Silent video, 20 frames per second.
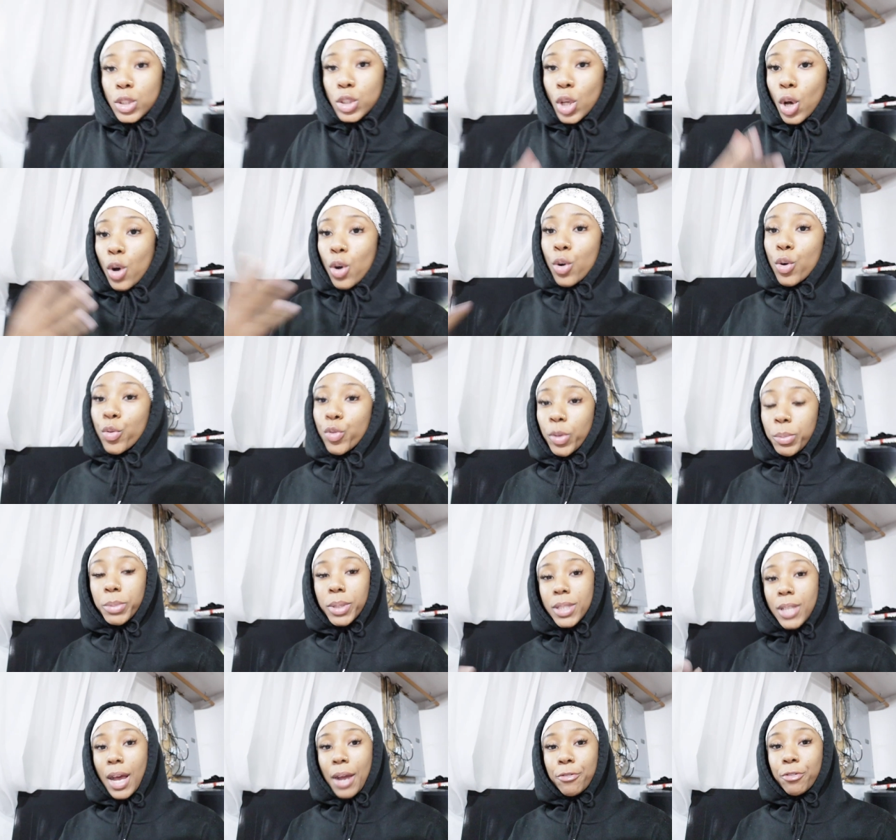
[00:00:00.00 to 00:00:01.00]
So from
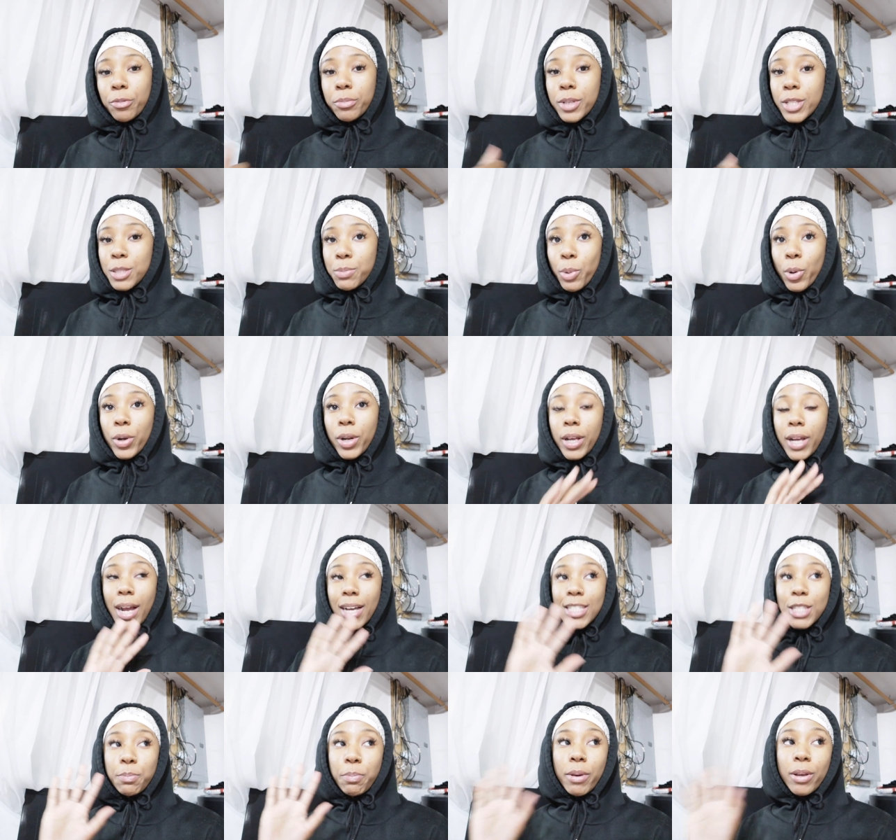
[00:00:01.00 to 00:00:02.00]
the time from this morning,
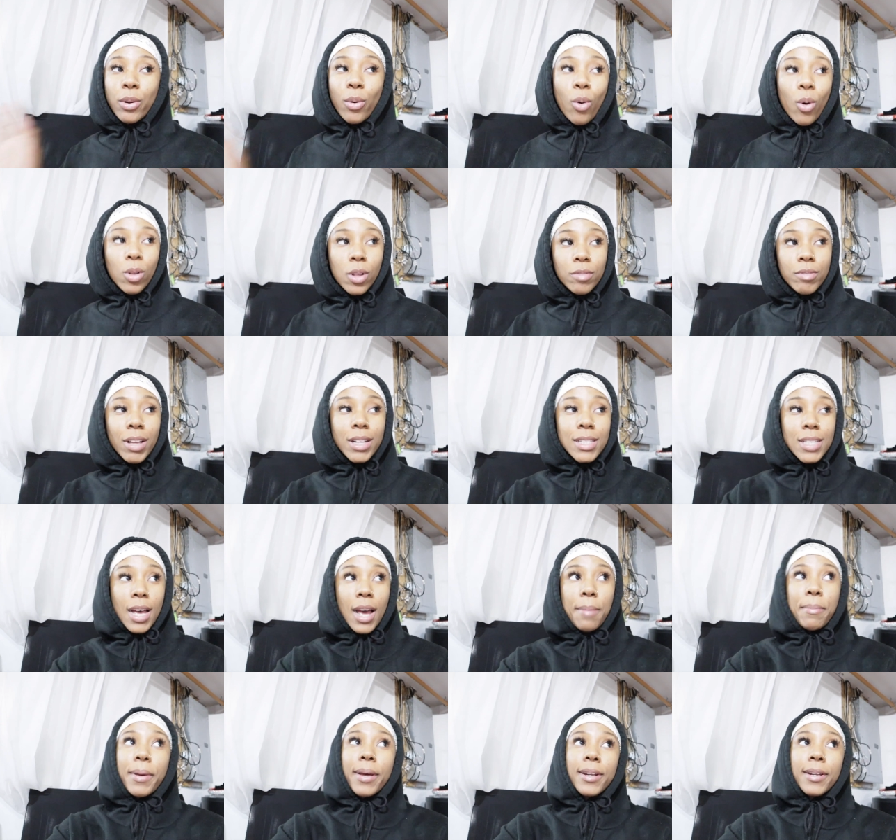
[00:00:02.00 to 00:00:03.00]
I spent all of that
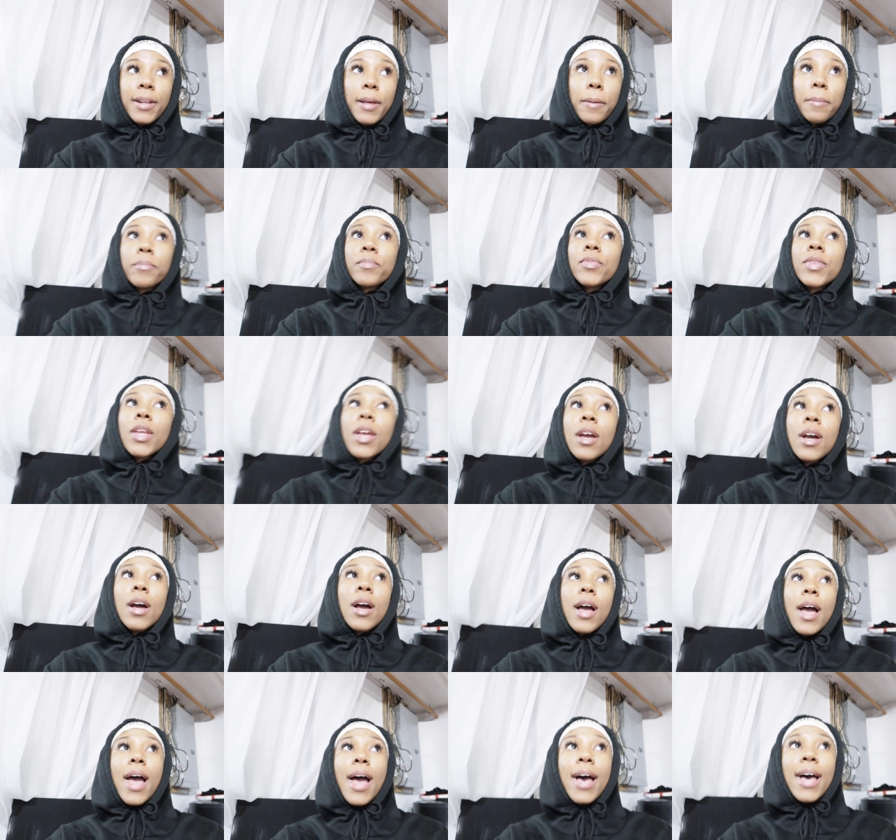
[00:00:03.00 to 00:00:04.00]
time editing
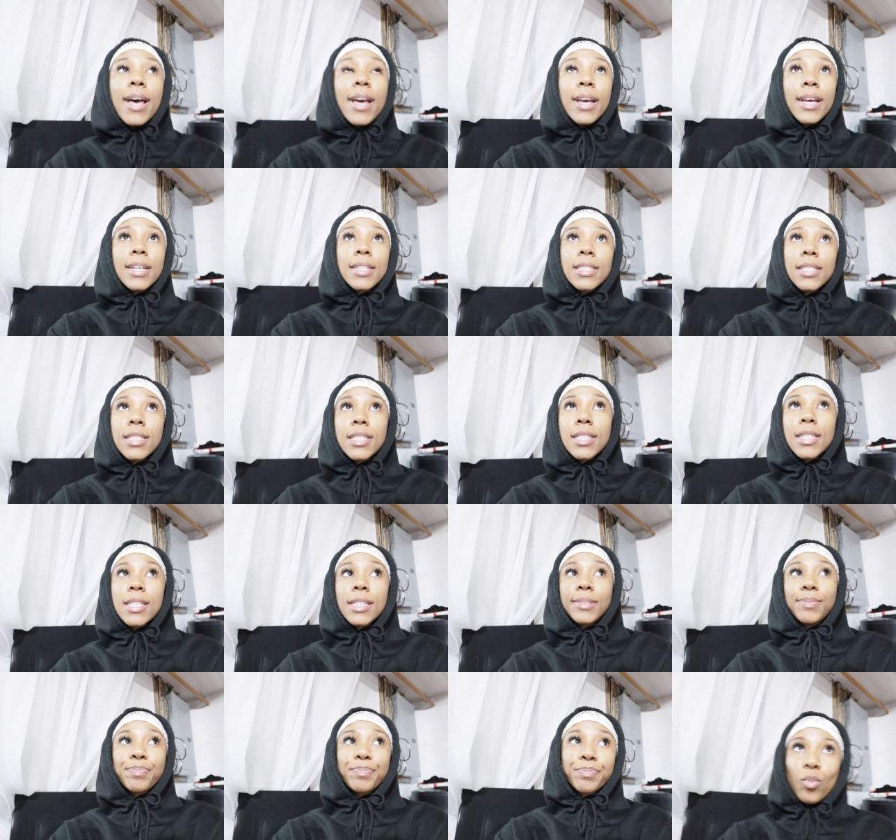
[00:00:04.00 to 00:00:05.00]
and
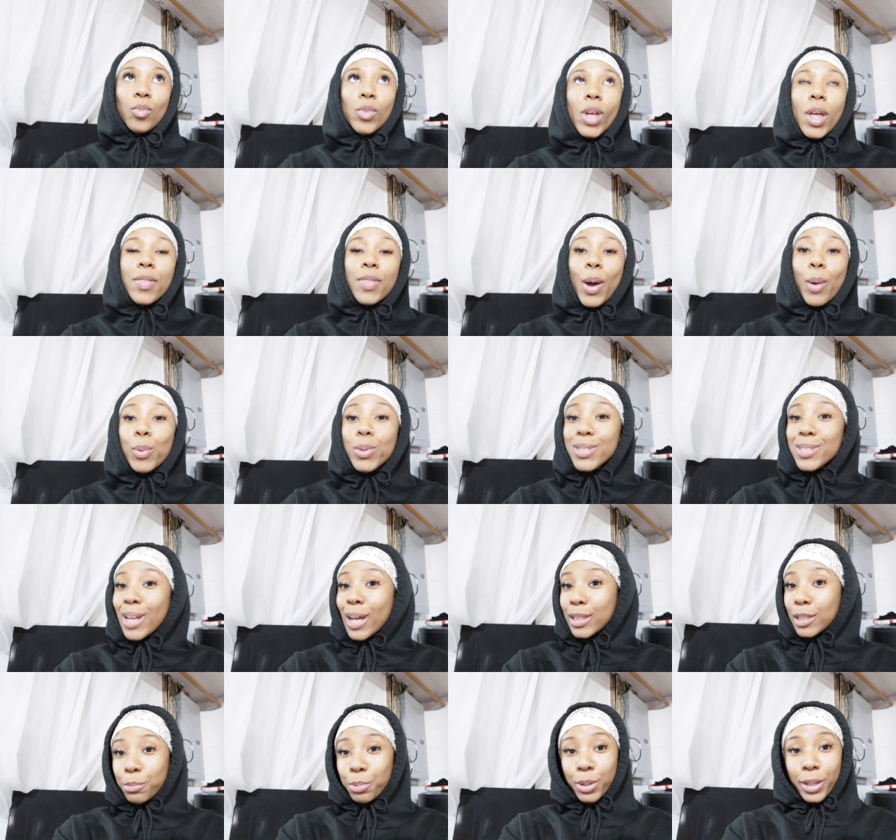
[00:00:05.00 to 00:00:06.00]
that was
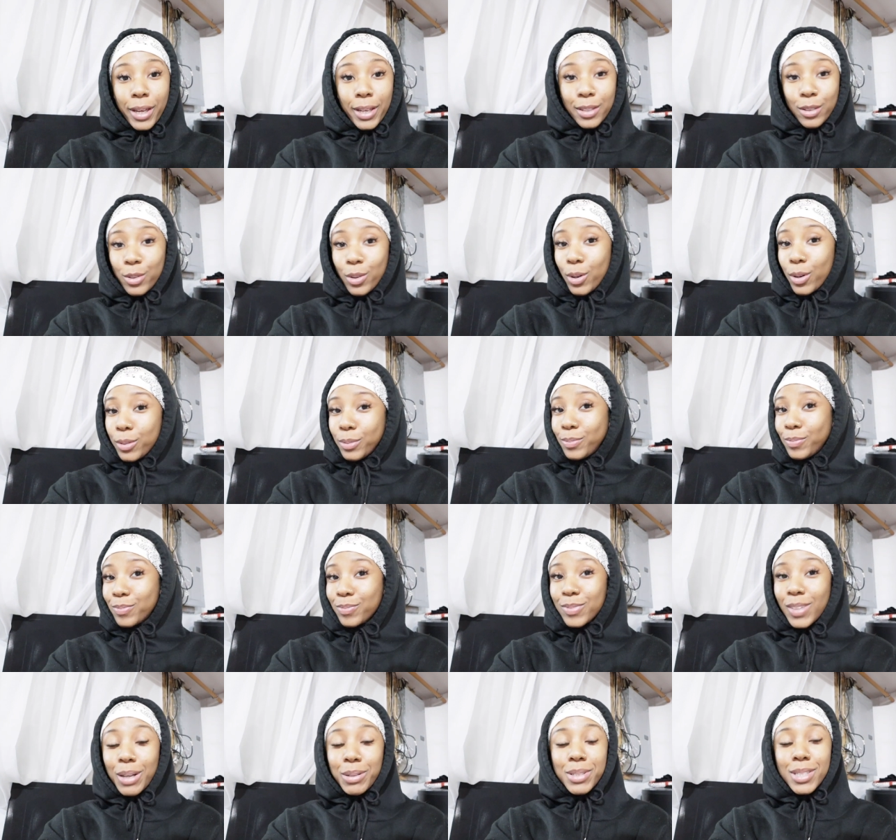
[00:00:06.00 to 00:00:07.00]
not the plan at all.
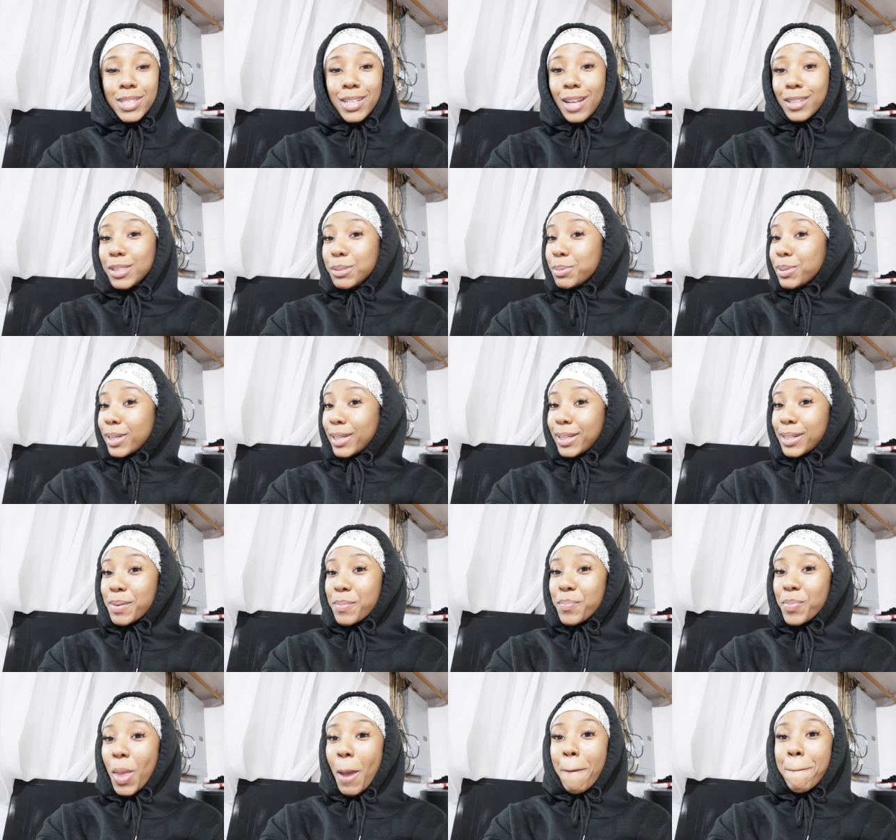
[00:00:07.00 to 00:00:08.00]
That was not the plan,
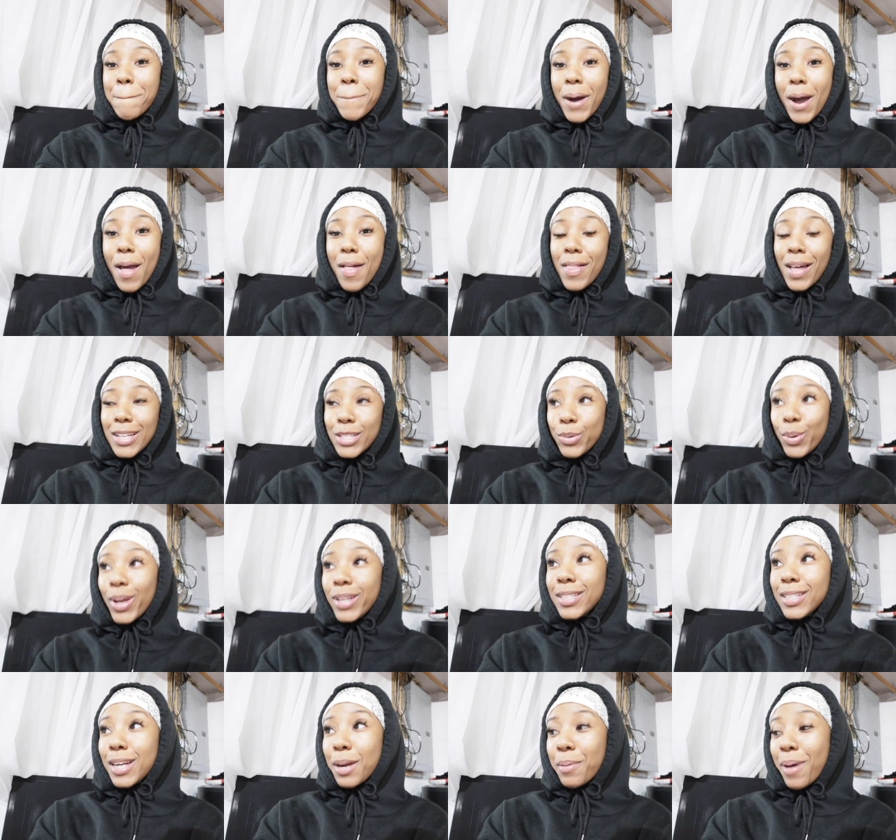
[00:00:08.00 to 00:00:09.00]
but that's what
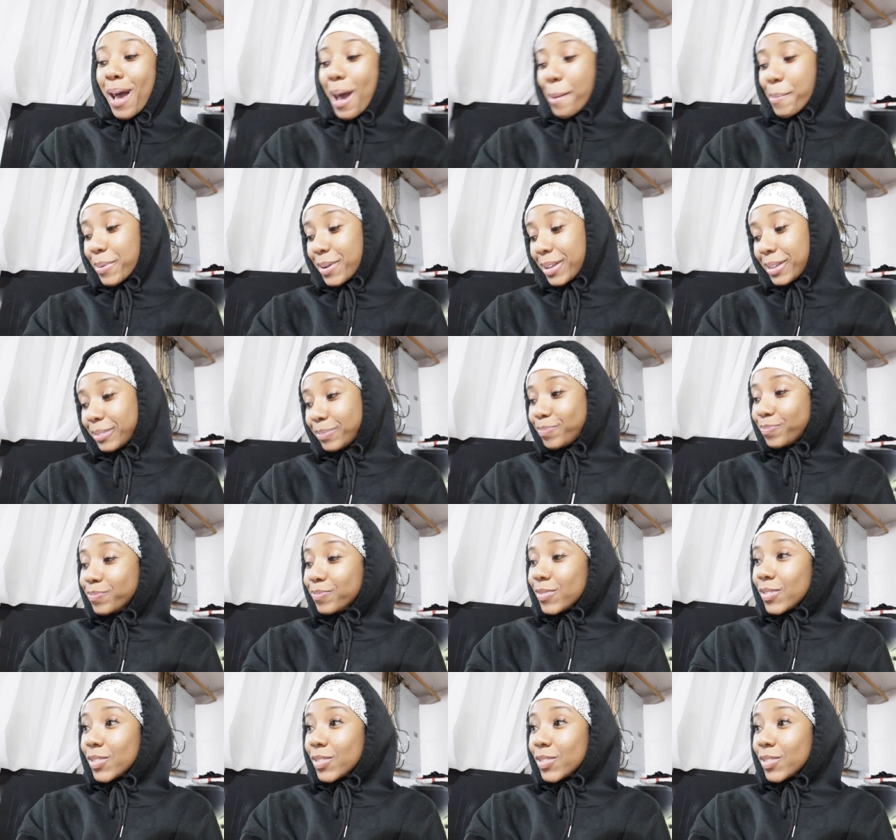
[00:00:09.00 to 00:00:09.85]
ended up happening.